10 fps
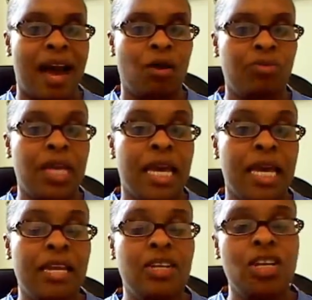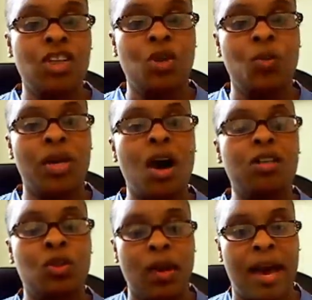and then balancing that
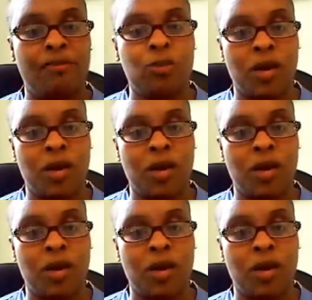out.